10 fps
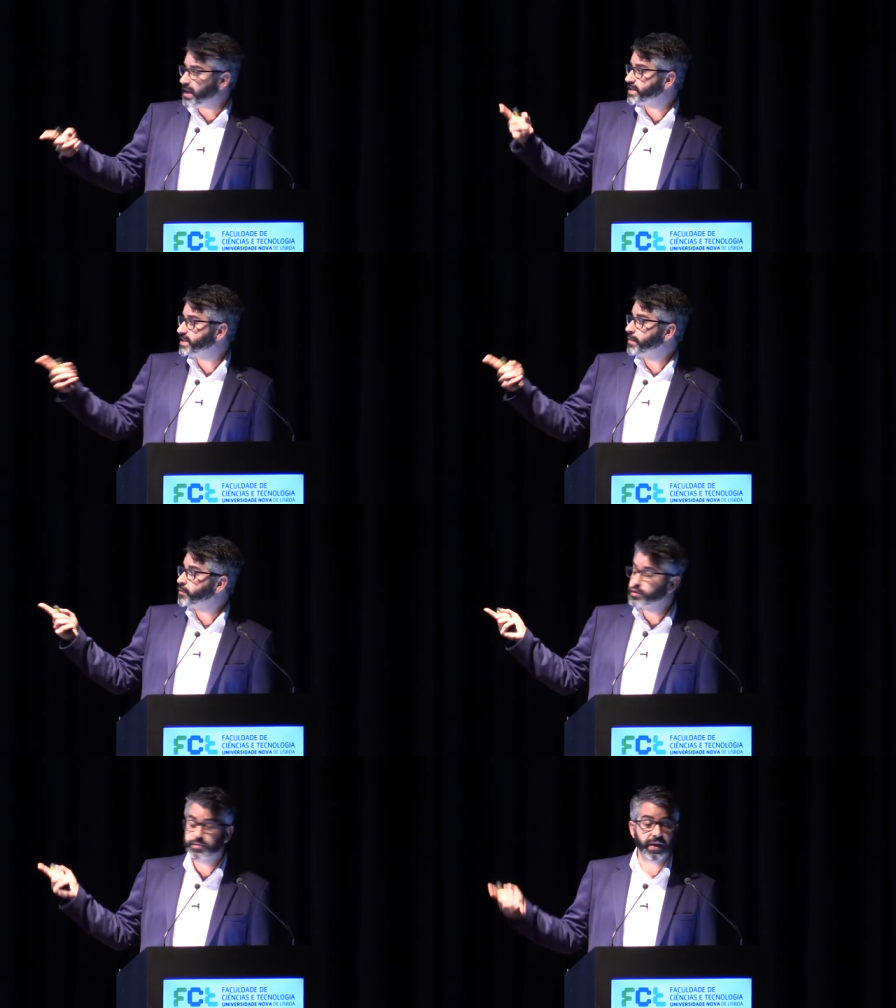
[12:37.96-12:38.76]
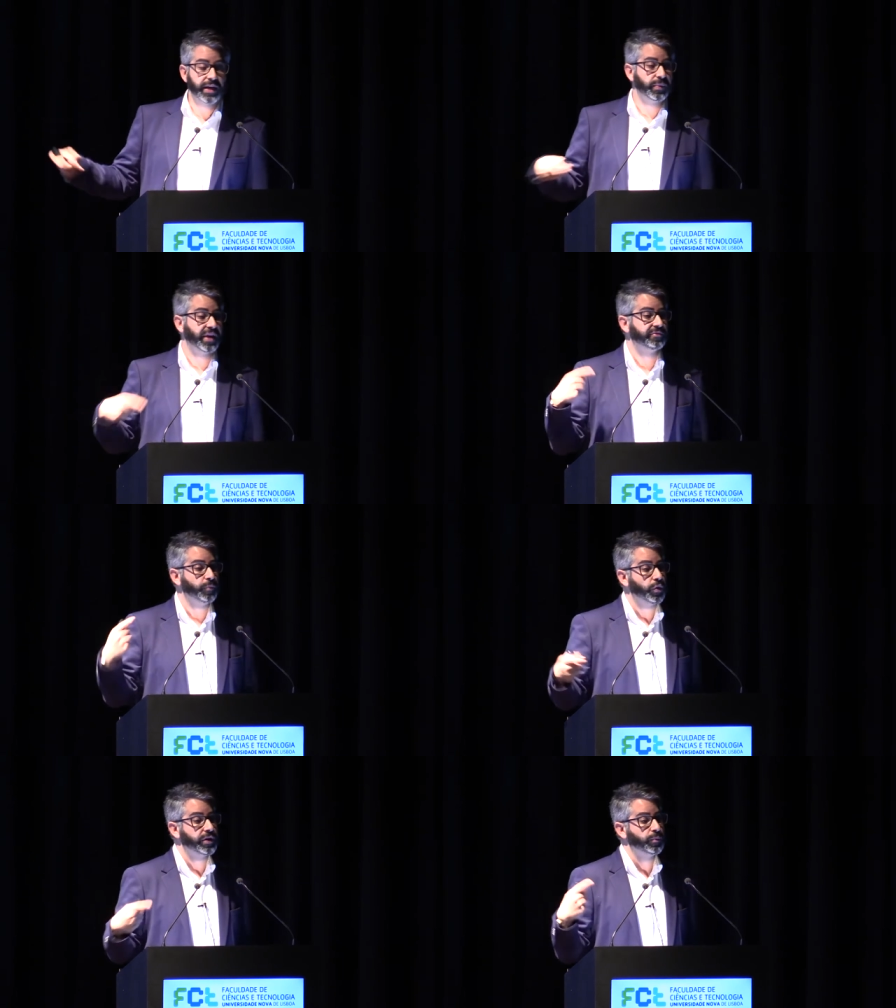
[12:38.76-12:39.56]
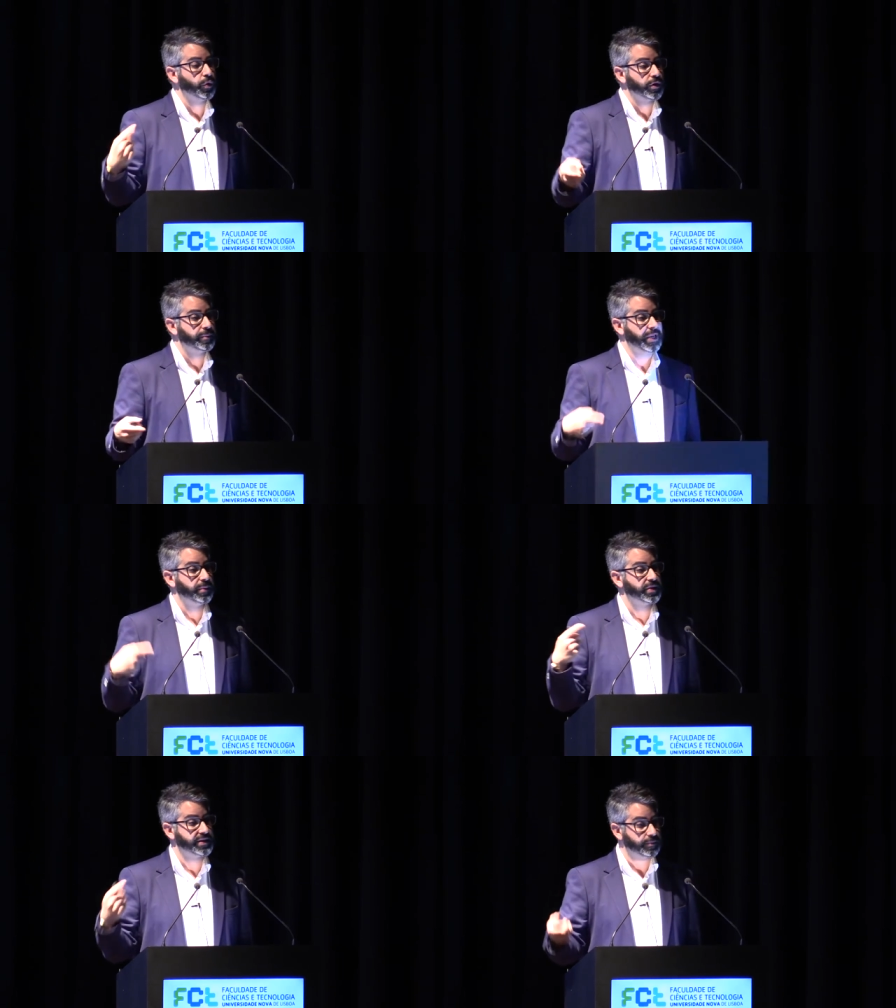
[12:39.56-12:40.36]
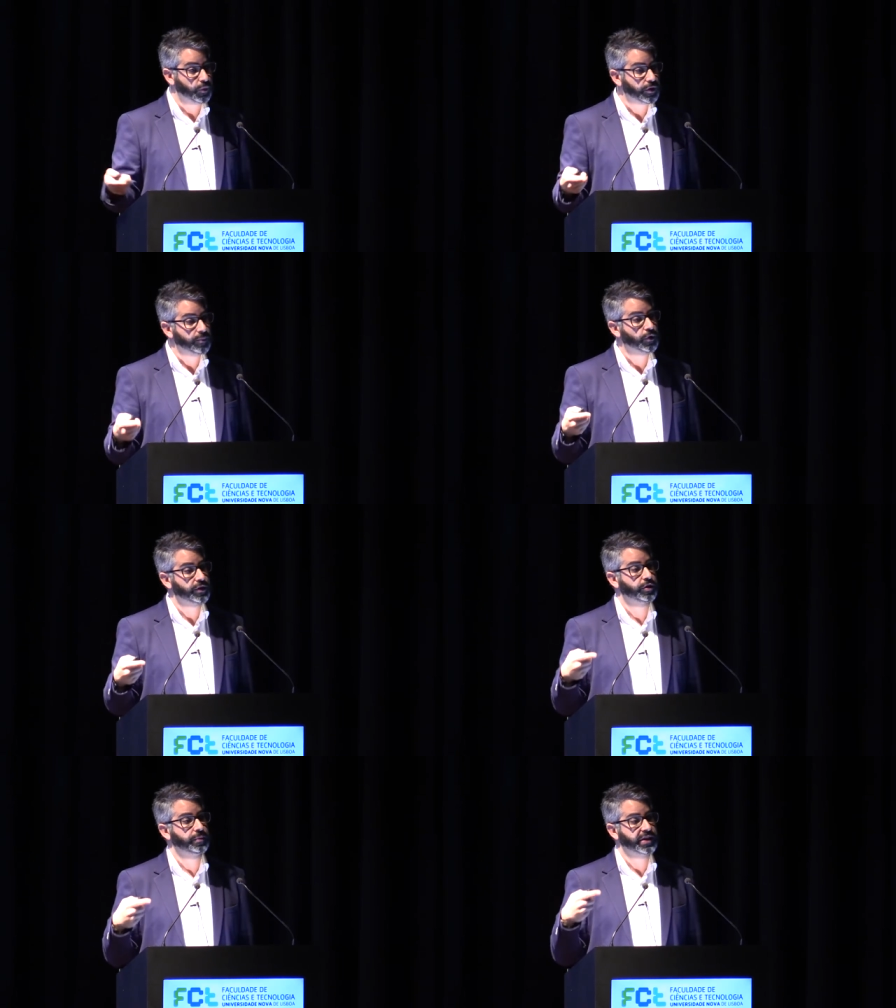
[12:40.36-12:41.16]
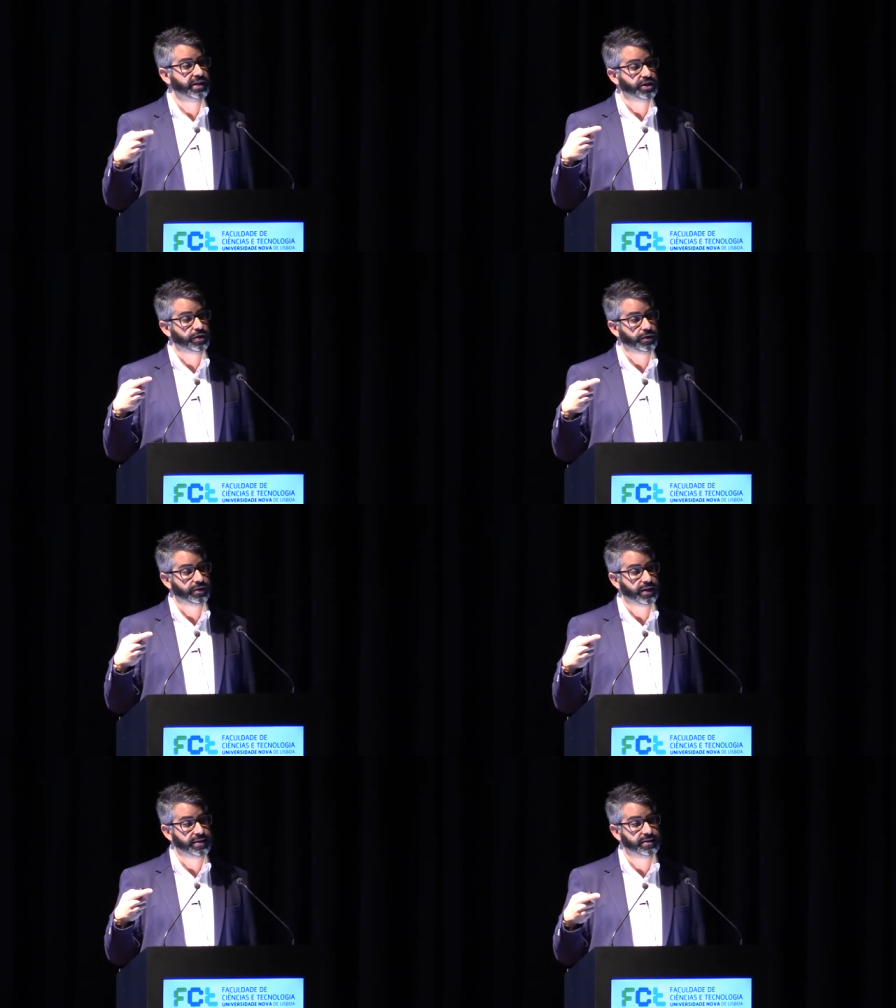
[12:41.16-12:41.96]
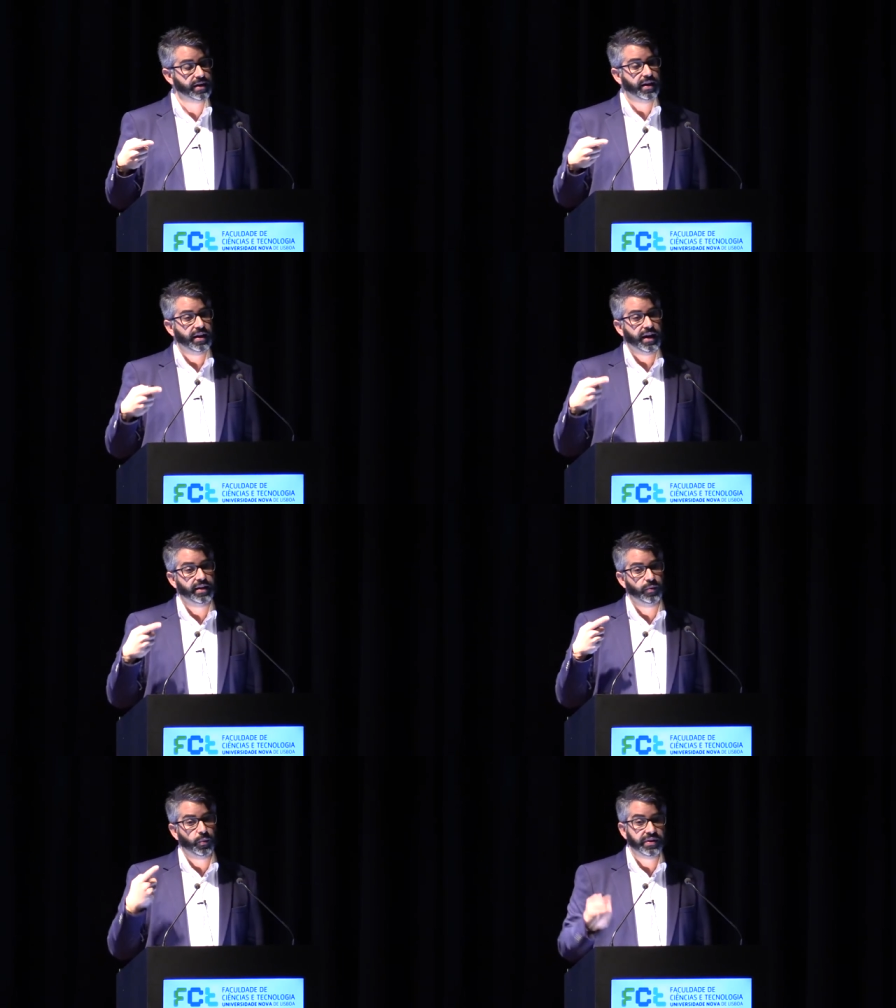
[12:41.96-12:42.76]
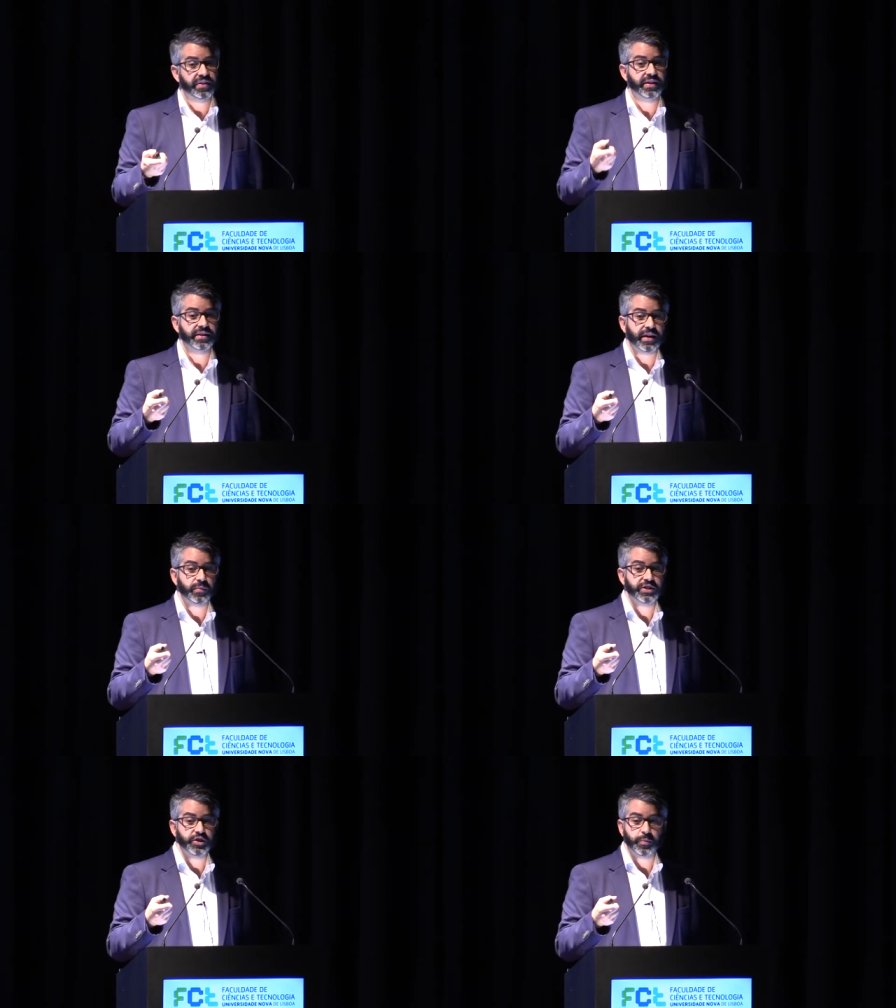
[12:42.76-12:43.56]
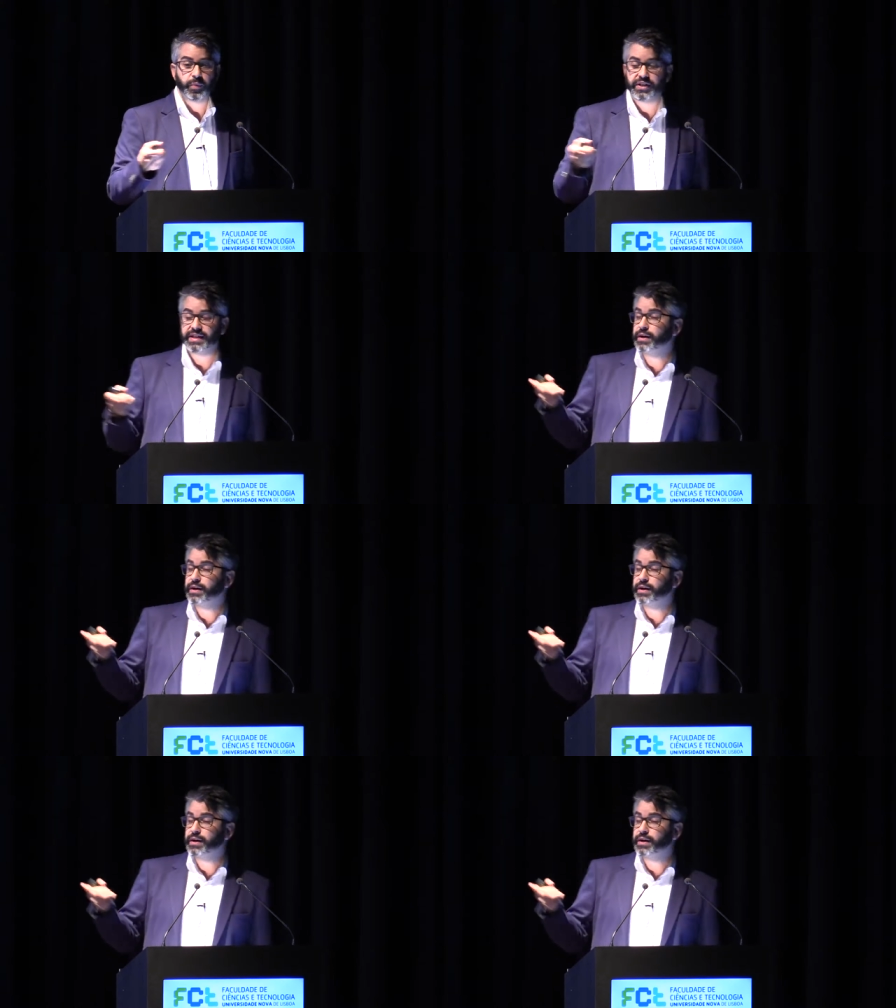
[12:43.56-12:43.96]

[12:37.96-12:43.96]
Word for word: As time goes by, we have more and more papers and more documentation on this. And one thing that I wanted to point